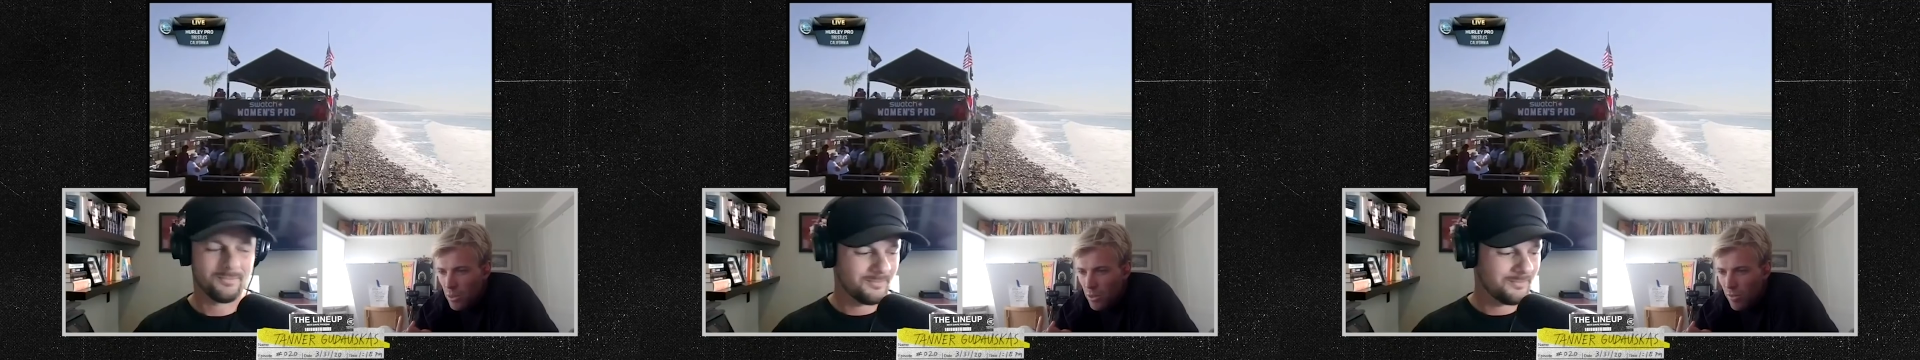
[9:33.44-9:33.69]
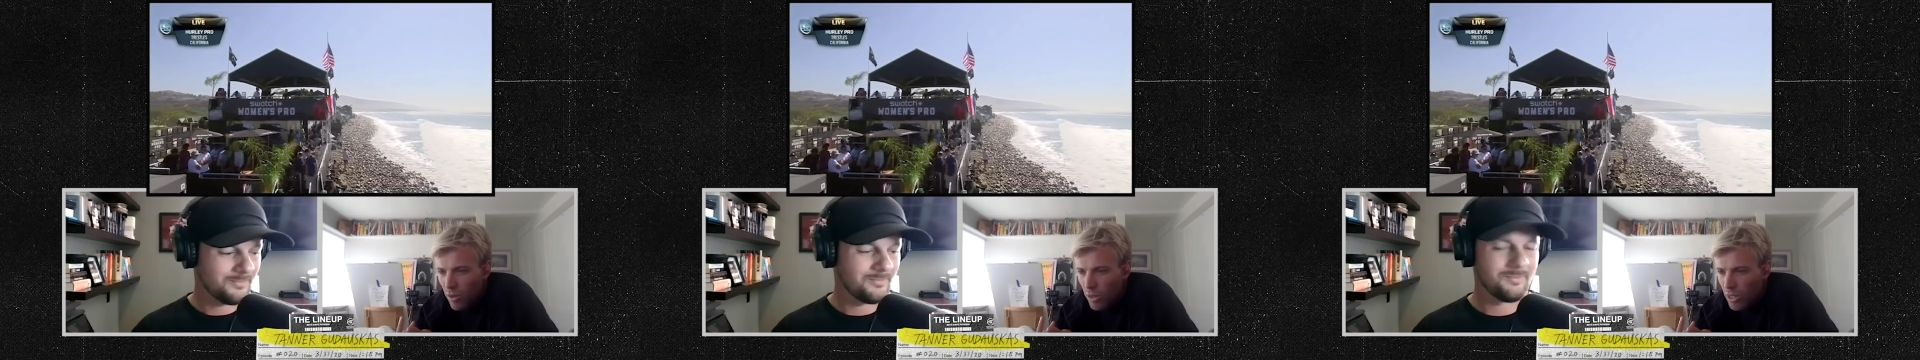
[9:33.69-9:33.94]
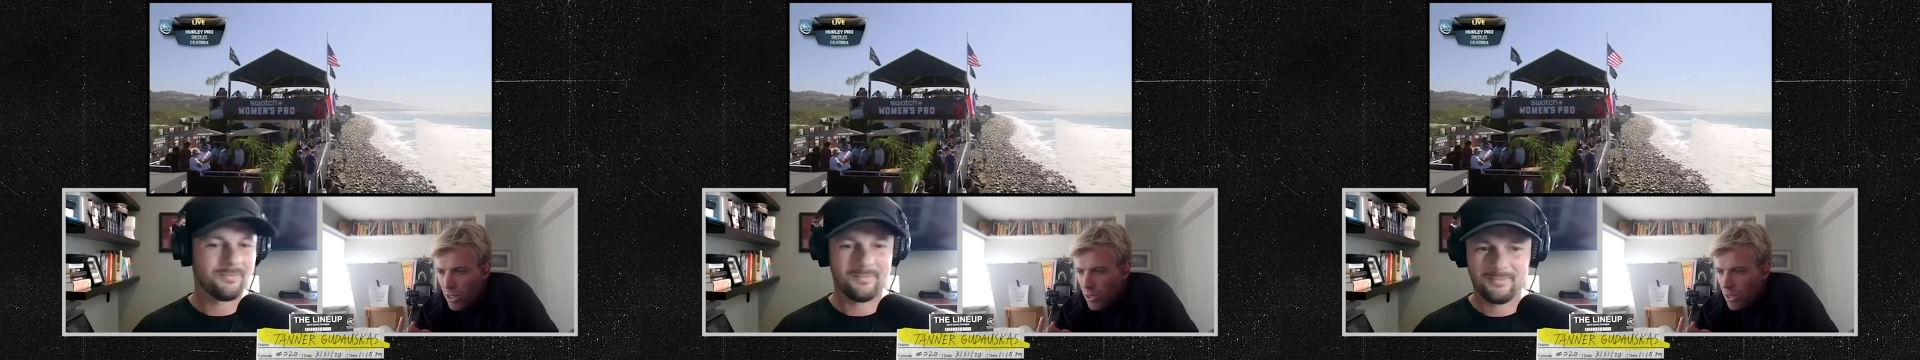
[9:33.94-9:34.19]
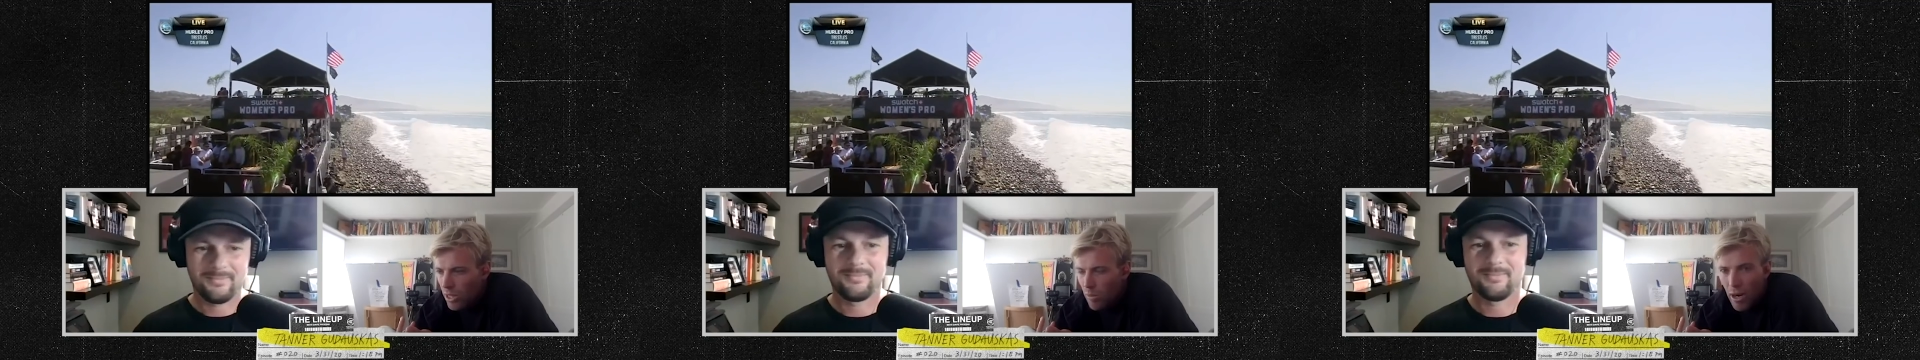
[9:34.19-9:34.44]
Speaker 1: Hedge was fully
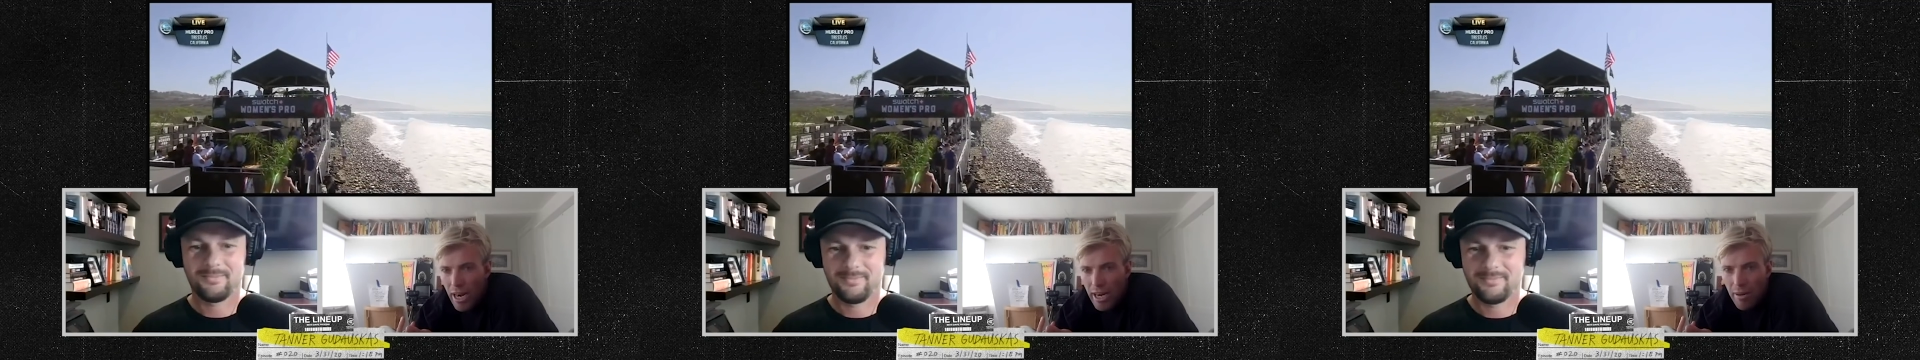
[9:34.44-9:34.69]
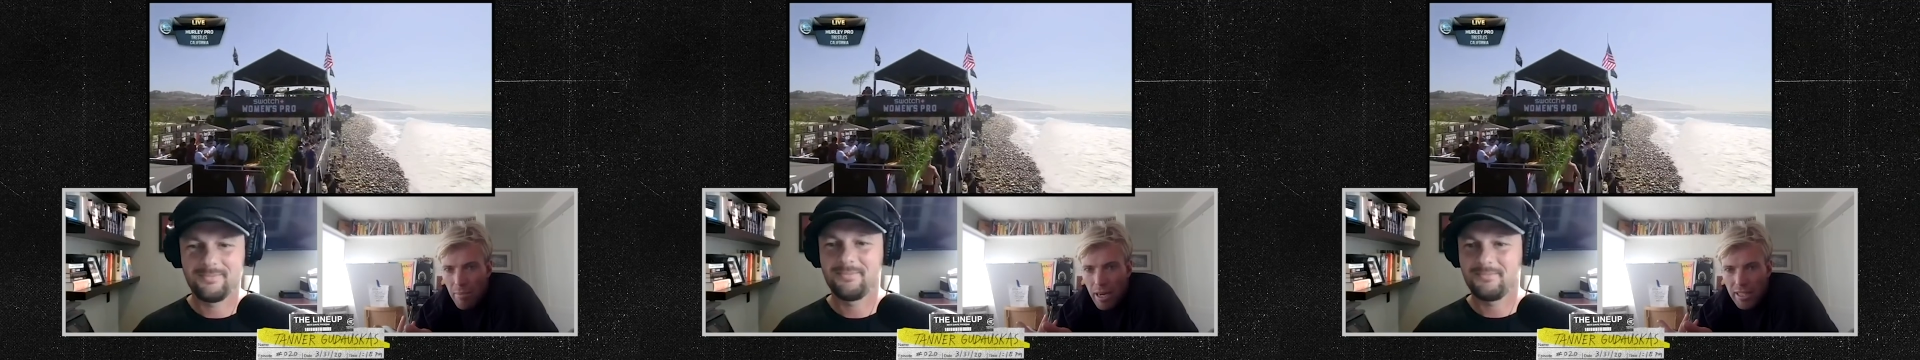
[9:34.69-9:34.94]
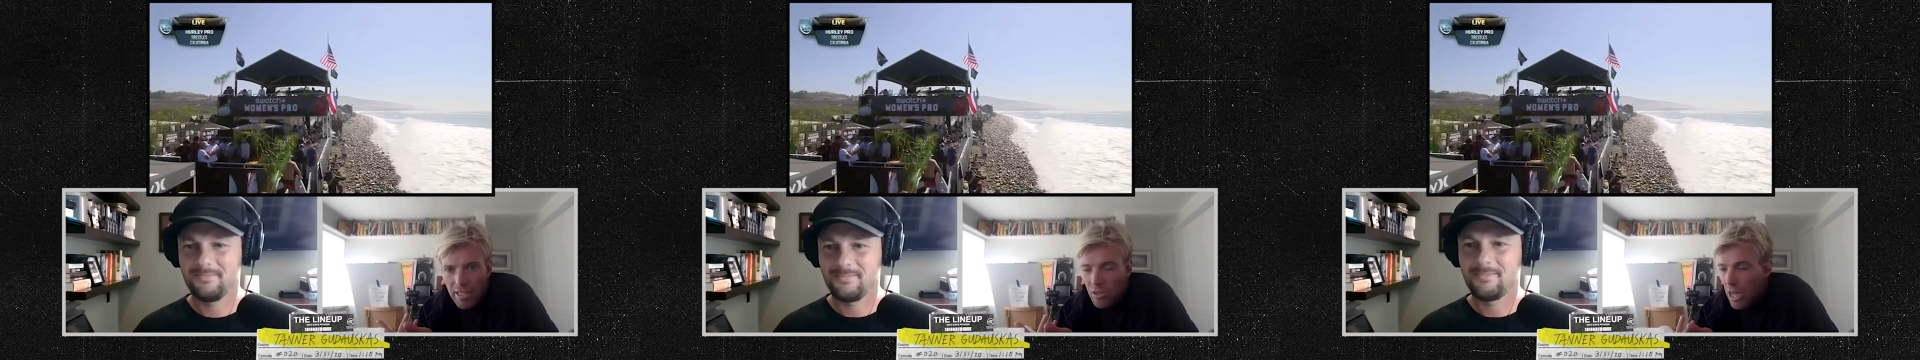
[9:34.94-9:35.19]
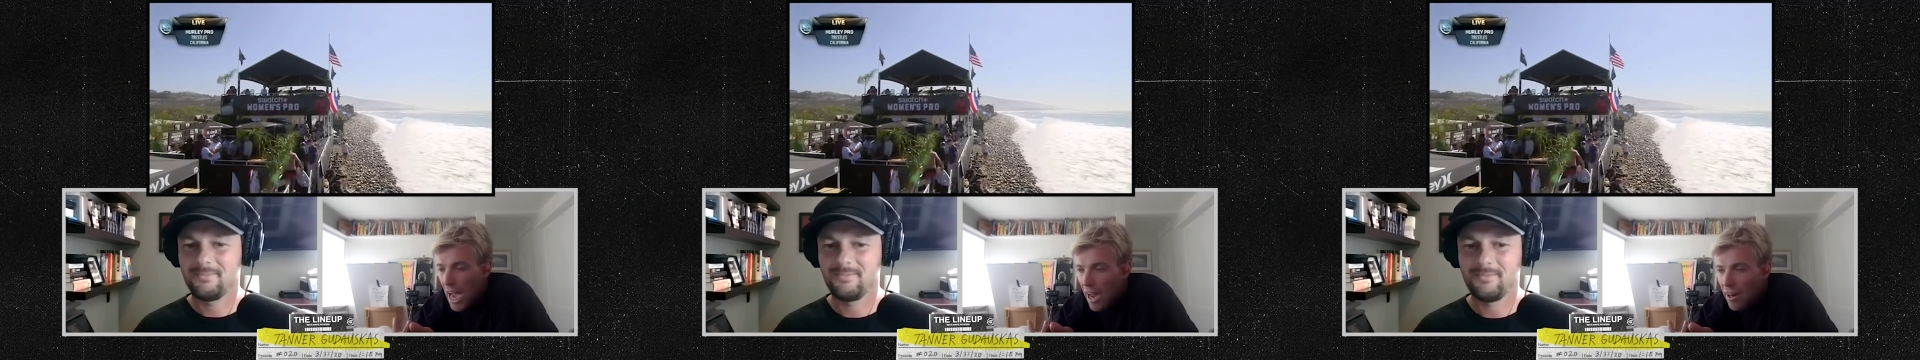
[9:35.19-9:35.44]
suited up riding a
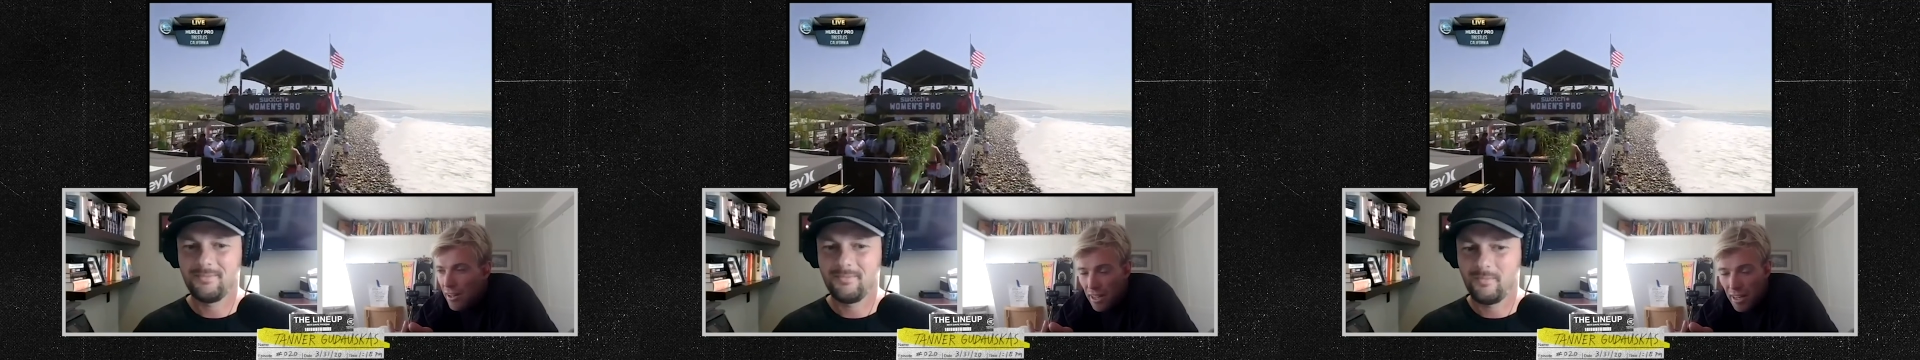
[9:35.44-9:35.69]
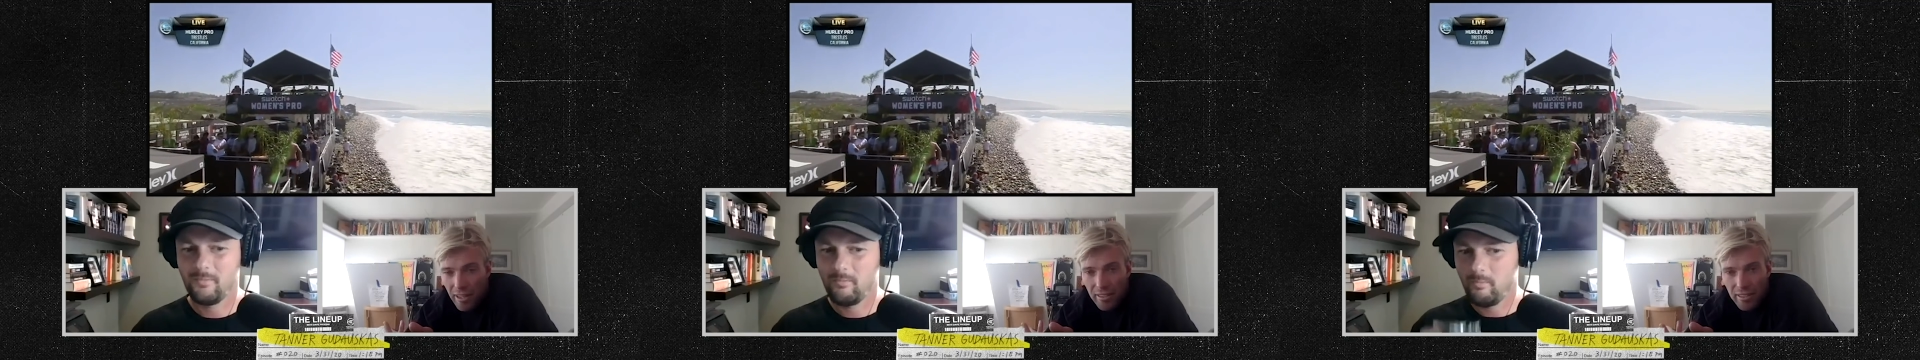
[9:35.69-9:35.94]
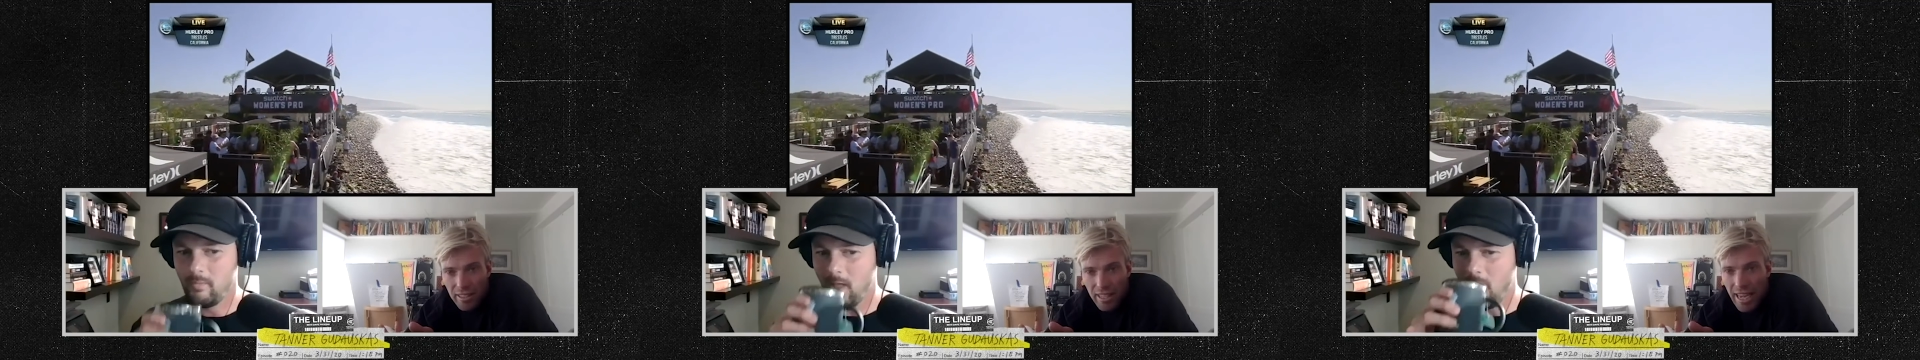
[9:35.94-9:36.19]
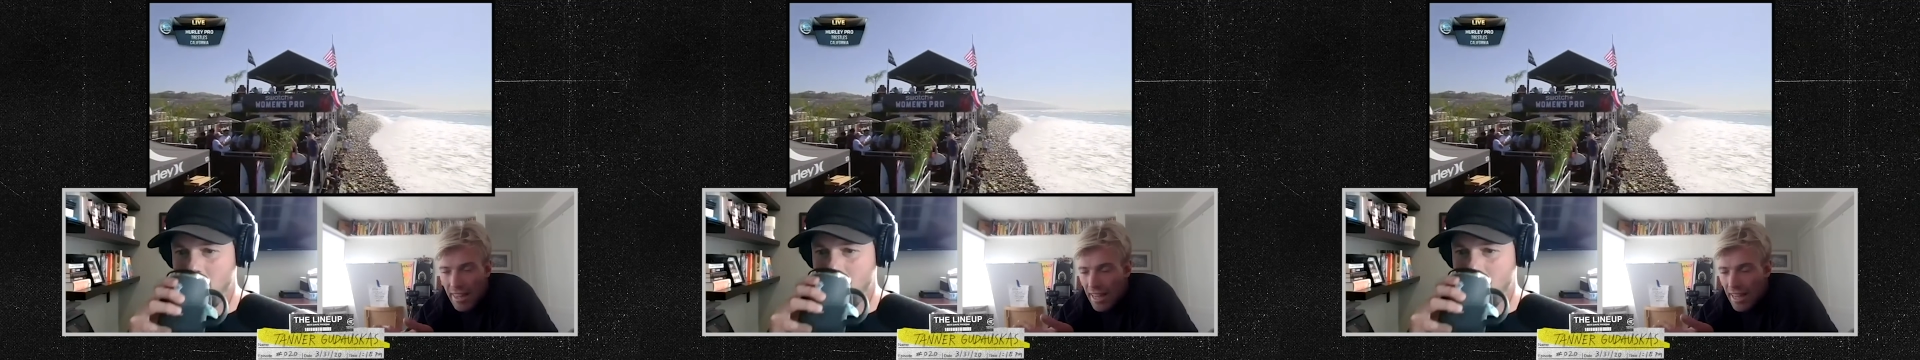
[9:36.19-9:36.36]
bicycle out of there.